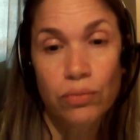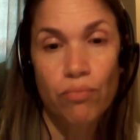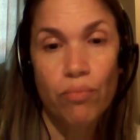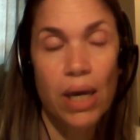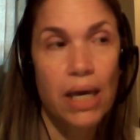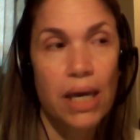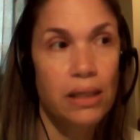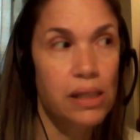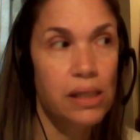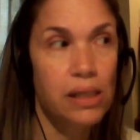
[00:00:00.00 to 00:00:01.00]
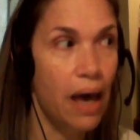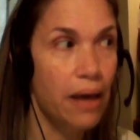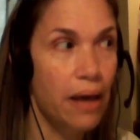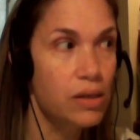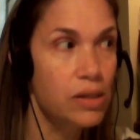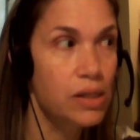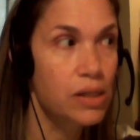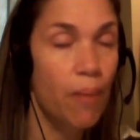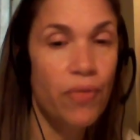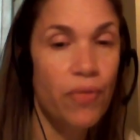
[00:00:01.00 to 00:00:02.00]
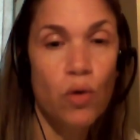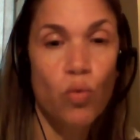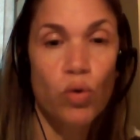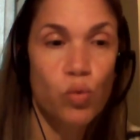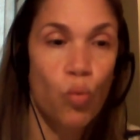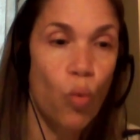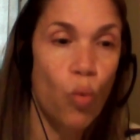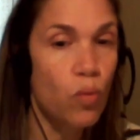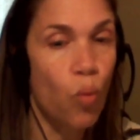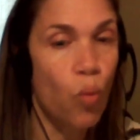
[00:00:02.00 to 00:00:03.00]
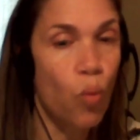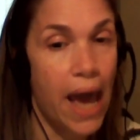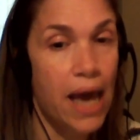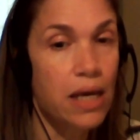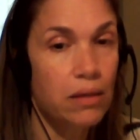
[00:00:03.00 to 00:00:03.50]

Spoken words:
means that something was one way